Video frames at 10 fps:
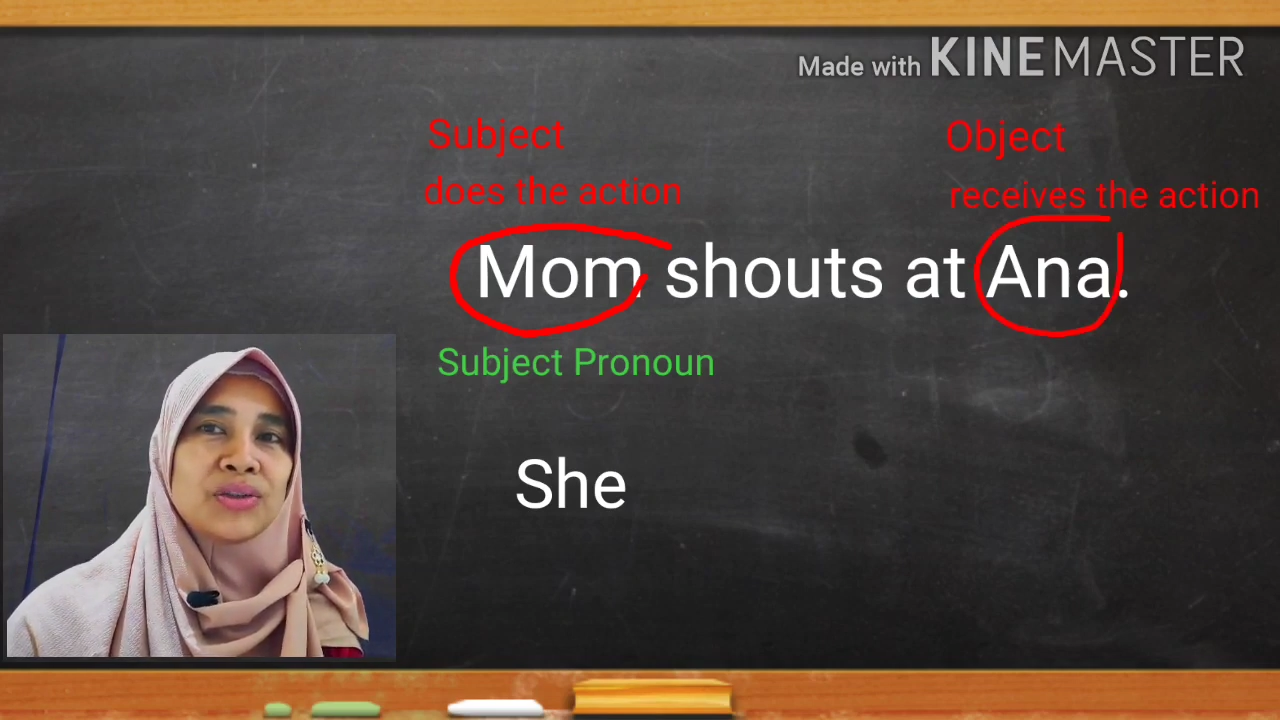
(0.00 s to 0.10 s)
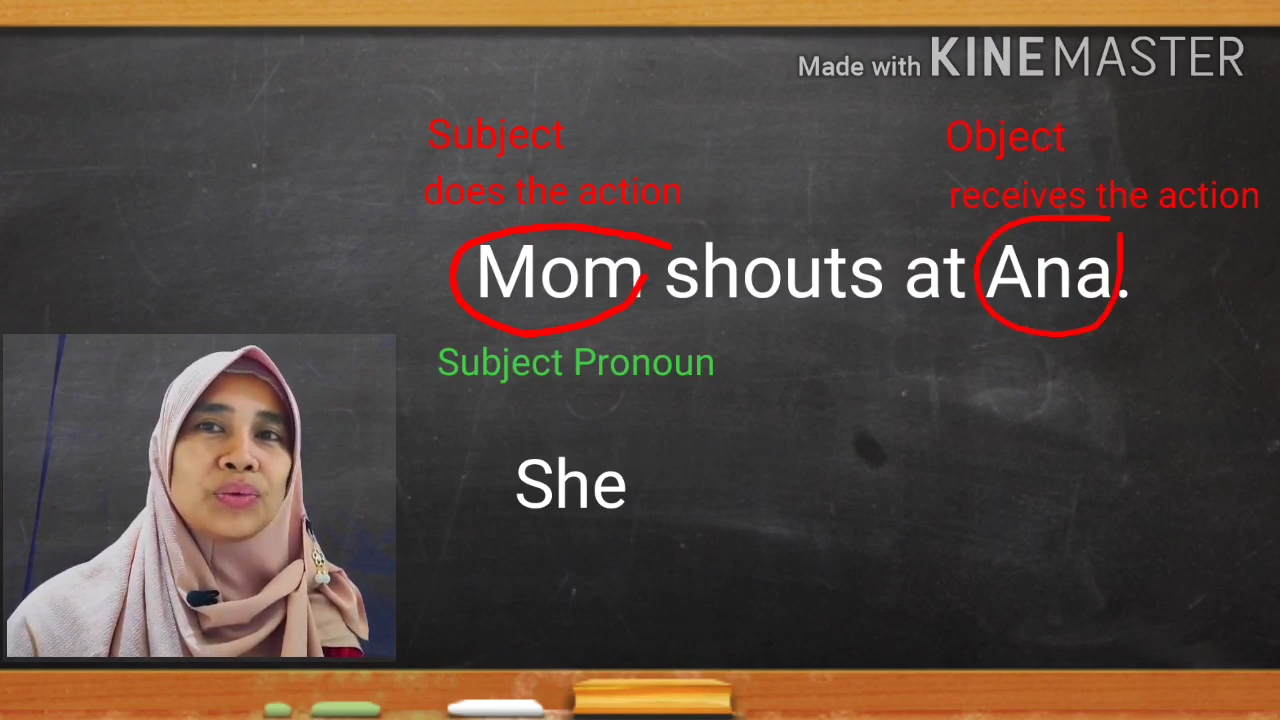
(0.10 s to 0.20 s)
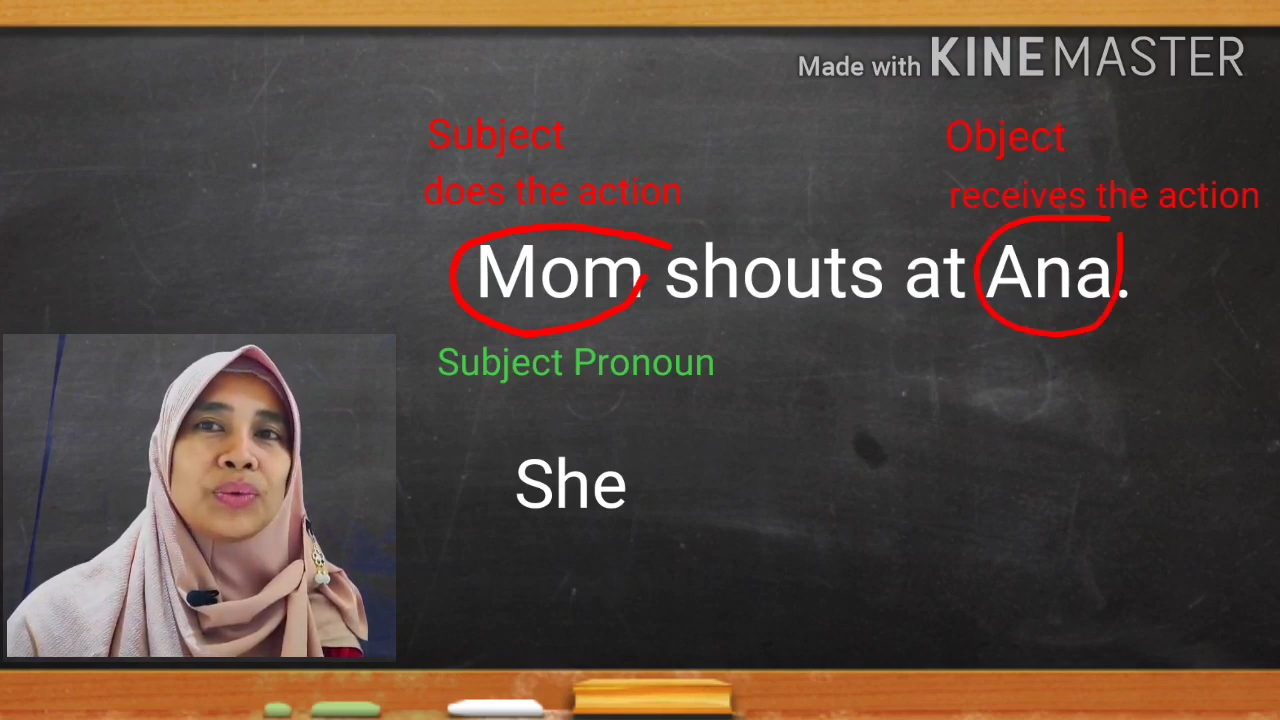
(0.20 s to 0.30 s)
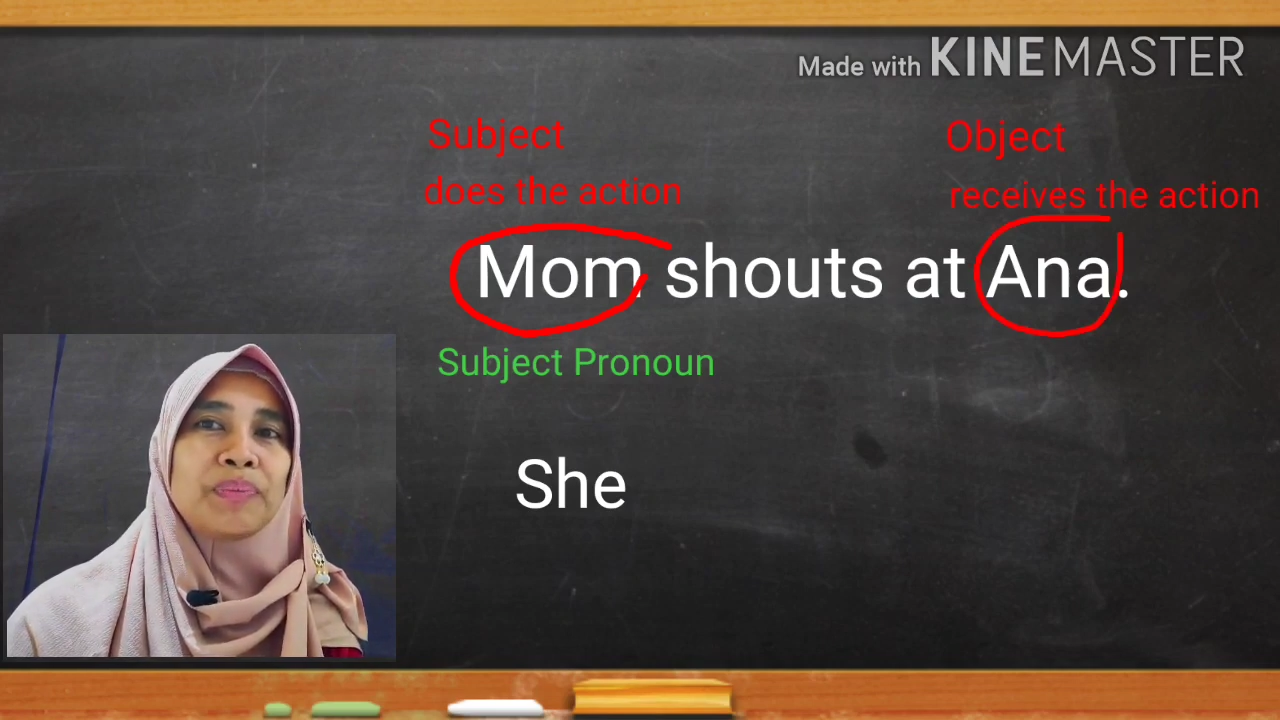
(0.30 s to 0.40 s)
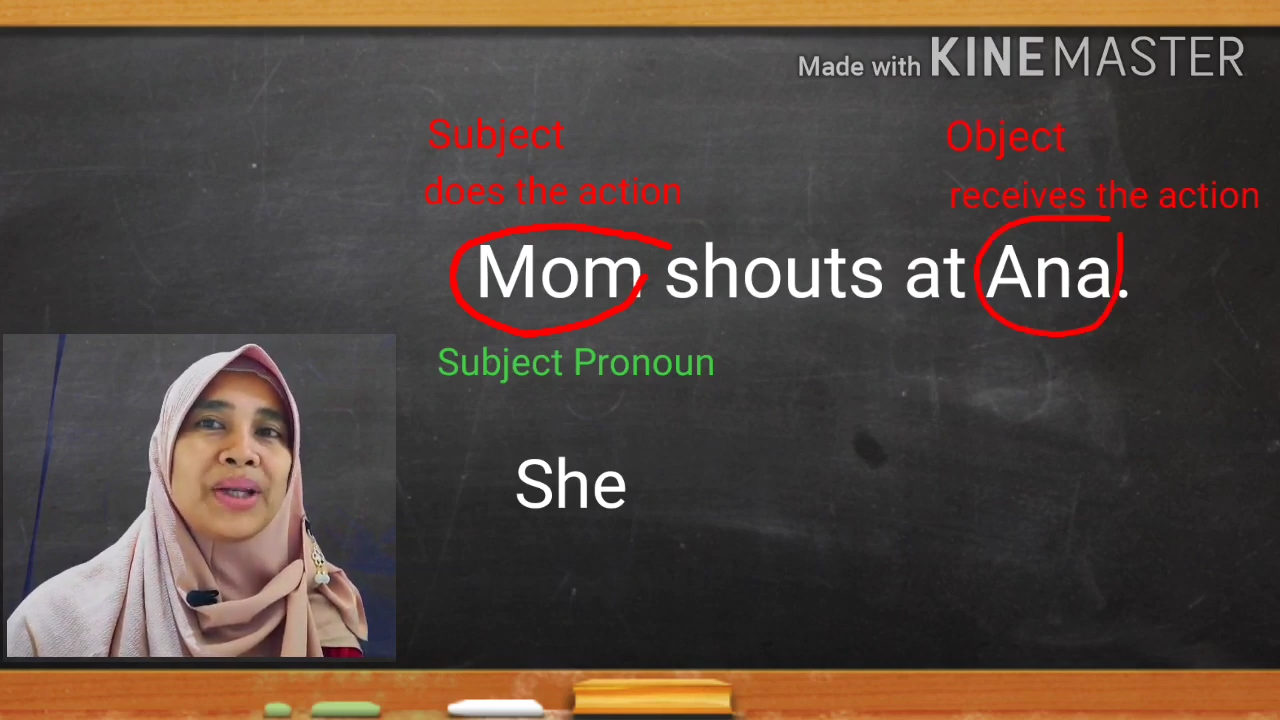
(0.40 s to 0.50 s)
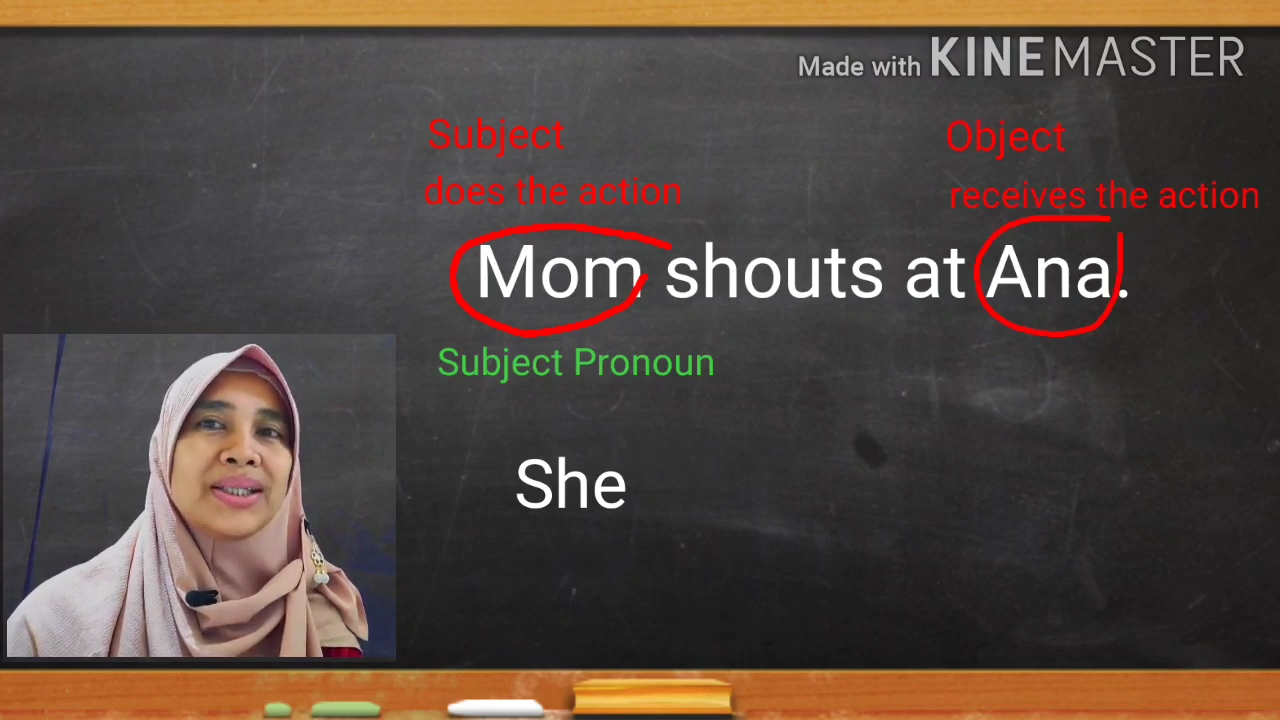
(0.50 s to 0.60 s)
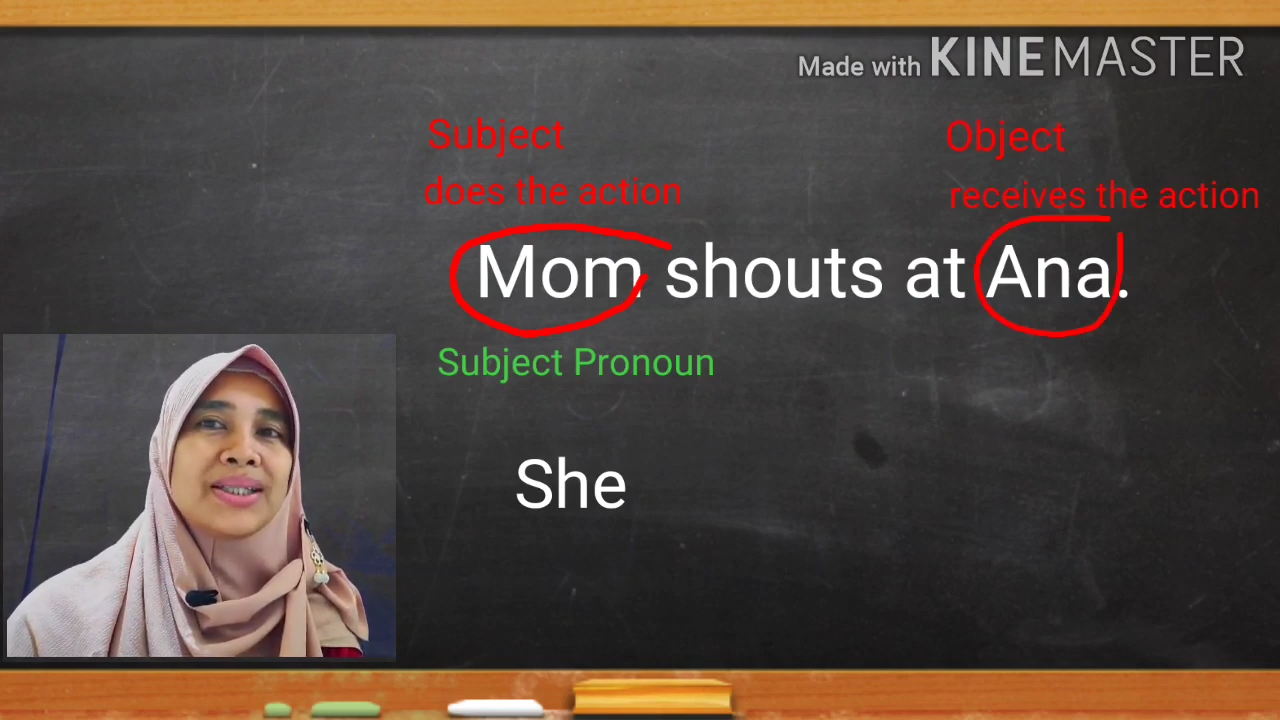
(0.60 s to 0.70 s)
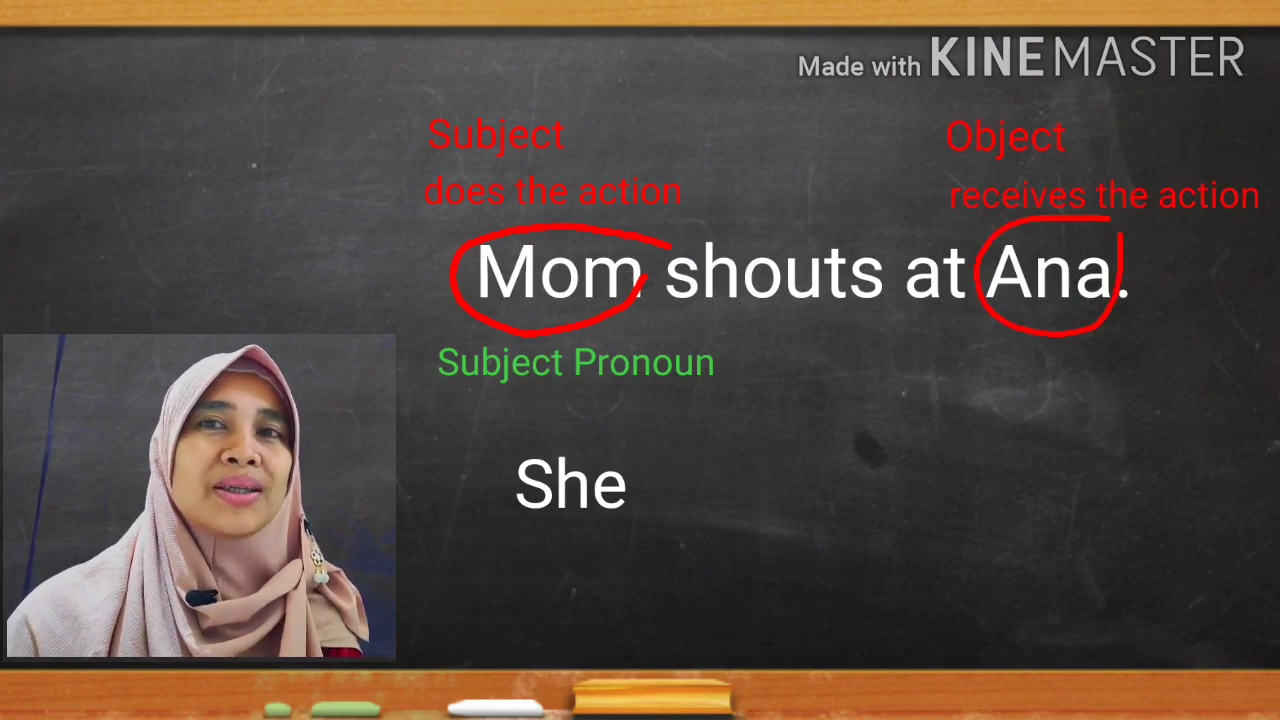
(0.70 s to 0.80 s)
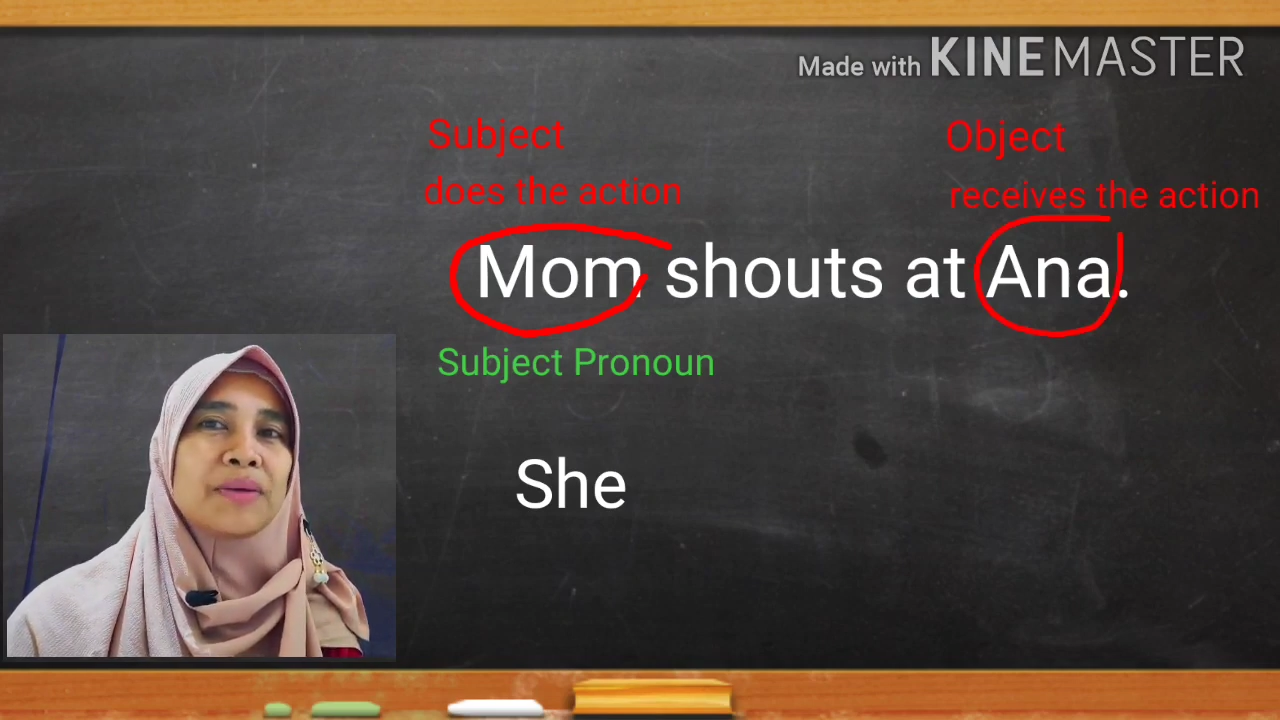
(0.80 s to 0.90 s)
To replace